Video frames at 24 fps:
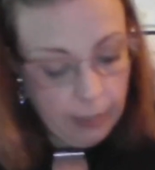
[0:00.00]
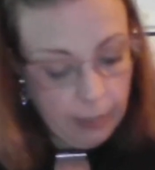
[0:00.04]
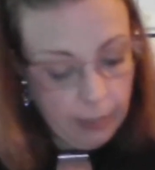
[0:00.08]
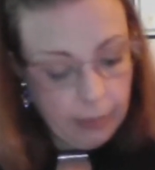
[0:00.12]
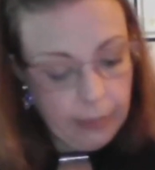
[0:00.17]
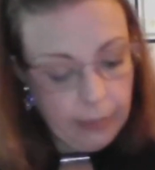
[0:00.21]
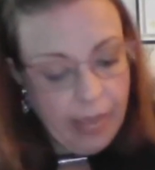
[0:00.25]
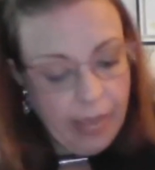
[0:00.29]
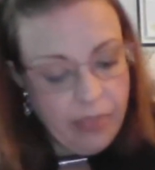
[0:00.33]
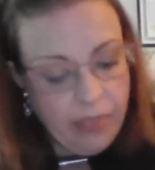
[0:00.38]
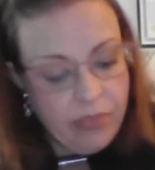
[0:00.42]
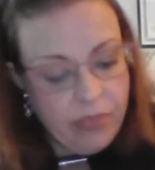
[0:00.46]

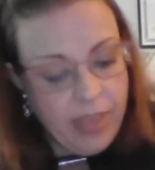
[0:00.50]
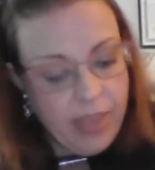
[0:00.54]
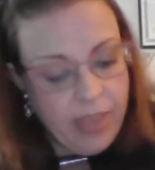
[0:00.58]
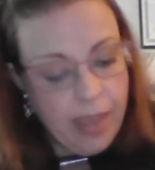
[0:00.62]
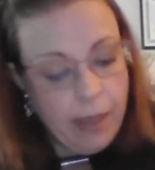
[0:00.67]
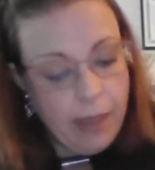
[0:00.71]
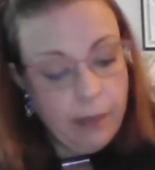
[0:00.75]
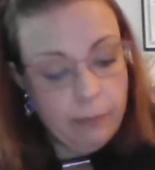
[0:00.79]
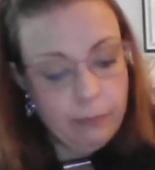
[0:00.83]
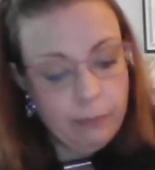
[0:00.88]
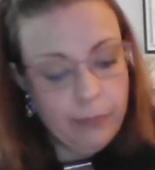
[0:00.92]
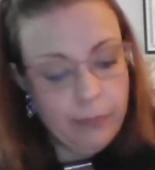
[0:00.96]
Let
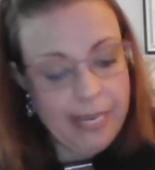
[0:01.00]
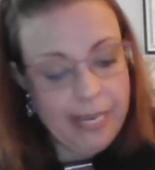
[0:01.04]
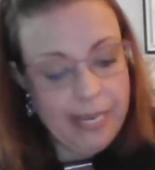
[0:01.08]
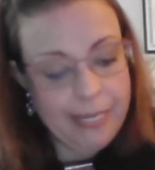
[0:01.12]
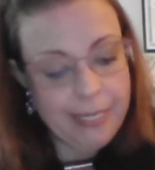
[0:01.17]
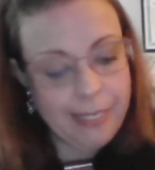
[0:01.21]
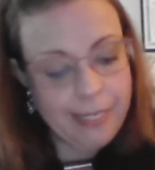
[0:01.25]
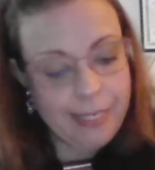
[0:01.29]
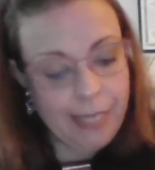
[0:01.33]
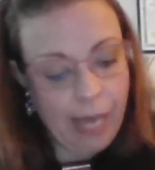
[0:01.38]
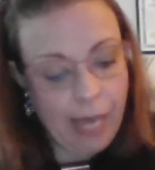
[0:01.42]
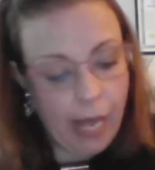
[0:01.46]
them be a
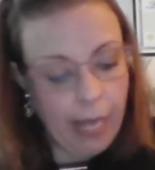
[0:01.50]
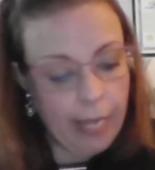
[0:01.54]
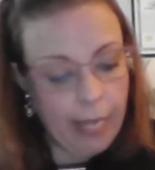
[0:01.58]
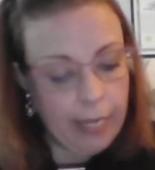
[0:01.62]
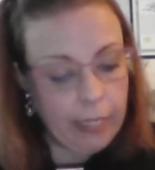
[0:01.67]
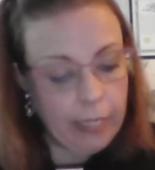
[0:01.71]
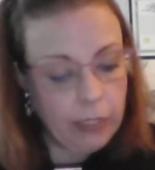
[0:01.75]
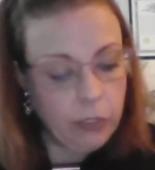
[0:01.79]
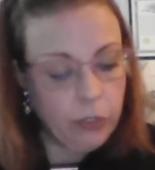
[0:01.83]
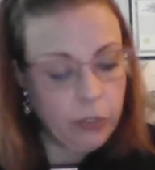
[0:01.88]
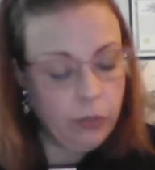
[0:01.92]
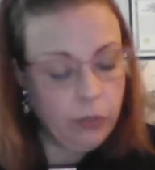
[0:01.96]

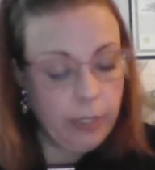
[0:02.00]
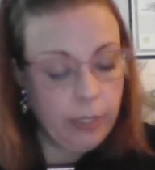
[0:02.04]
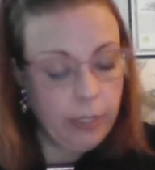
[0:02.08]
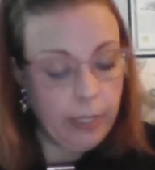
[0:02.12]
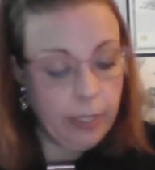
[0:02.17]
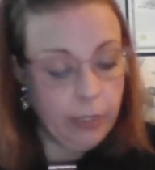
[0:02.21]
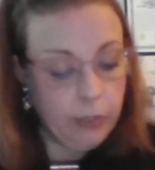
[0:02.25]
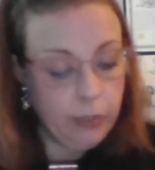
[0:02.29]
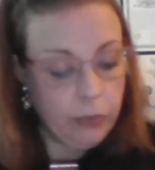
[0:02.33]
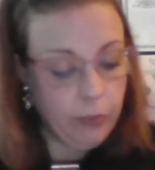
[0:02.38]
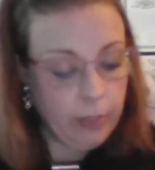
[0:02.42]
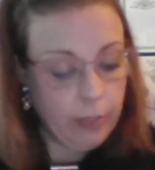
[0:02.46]
sign to the
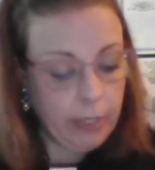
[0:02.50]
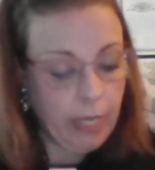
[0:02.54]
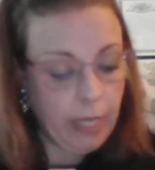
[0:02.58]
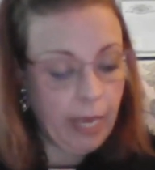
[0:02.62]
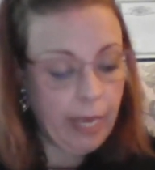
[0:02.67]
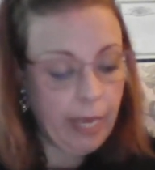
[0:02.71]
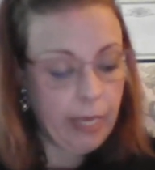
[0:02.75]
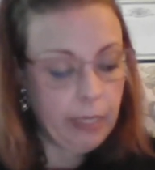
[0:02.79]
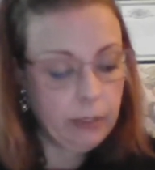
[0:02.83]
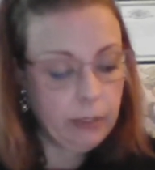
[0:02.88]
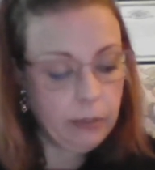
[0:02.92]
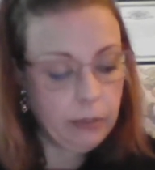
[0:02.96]

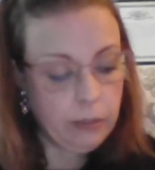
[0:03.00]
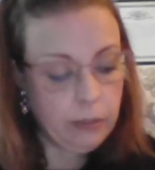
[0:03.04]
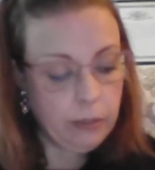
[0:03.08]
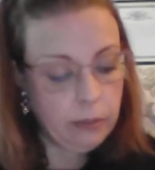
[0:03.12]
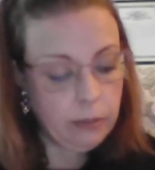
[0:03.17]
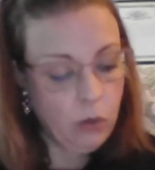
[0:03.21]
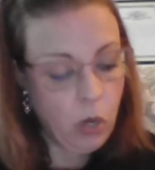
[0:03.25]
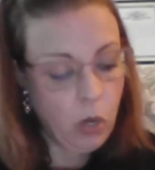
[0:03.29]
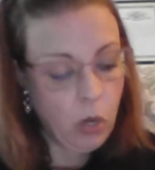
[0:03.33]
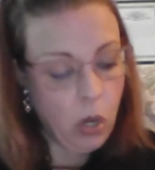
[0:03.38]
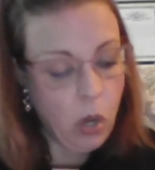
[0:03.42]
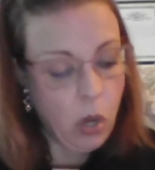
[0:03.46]

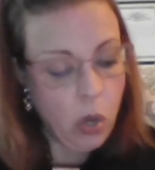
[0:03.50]
Israelites."